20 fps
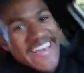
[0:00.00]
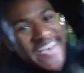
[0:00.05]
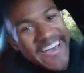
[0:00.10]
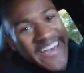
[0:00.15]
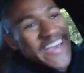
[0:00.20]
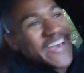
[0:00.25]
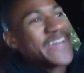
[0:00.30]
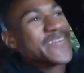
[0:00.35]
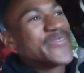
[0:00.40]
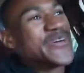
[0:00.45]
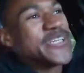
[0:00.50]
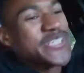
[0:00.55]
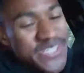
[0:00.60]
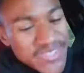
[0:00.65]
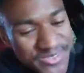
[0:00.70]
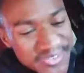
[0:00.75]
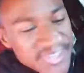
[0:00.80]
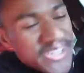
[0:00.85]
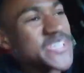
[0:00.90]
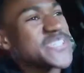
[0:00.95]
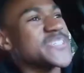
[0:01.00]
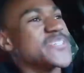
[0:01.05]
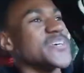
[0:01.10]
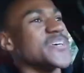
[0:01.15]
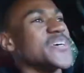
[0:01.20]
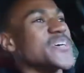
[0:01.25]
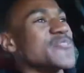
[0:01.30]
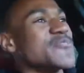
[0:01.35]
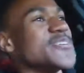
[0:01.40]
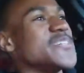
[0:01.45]
And we just finished
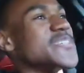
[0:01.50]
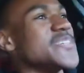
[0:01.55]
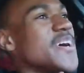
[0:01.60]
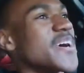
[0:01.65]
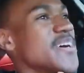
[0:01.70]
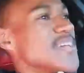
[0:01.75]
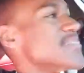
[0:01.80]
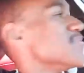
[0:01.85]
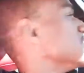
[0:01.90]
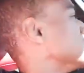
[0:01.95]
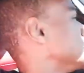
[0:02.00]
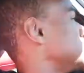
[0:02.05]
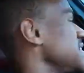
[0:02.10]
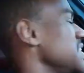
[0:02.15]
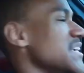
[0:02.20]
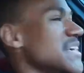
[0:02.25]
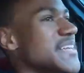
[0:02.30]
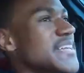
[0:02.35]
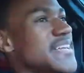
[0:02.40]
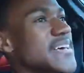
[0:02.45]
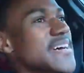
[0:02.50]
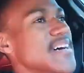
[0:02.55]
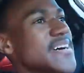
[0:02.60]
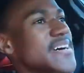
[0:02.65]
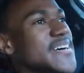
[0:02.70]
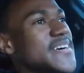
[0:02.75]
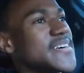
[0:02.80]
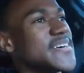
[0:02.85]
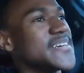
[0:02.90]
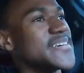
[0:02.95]
restocking the machine.
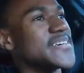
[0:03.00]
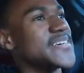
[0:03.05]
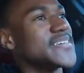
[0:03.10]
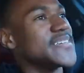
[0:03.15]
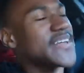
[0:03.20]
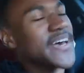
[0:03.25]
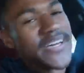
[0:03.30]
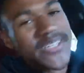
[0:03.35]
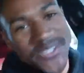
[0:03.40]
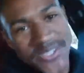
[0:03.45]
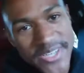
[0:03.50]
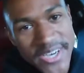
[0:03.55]
As you